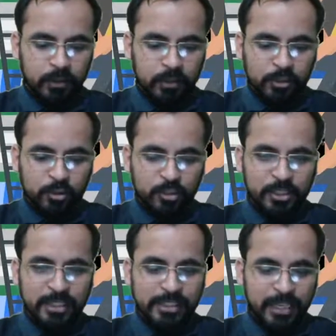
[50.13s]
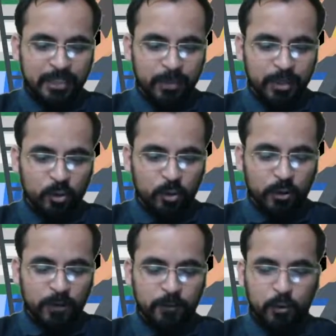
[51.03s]
So just let me
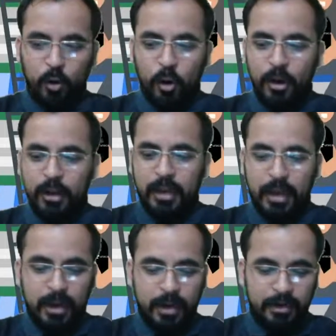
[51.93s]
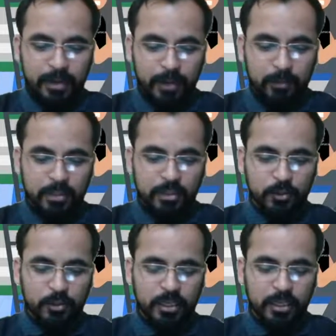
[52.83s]
know if you all are able
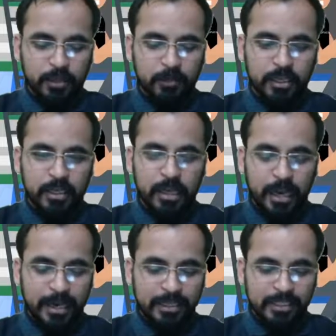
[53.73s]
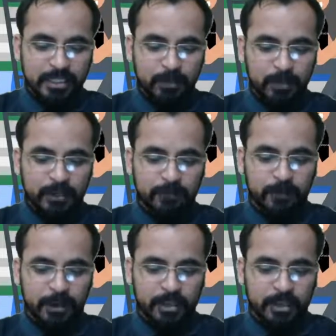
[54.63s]
to hear me and see me
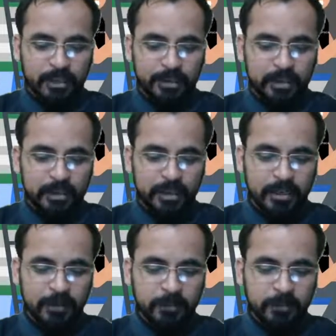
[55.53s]
very clearly.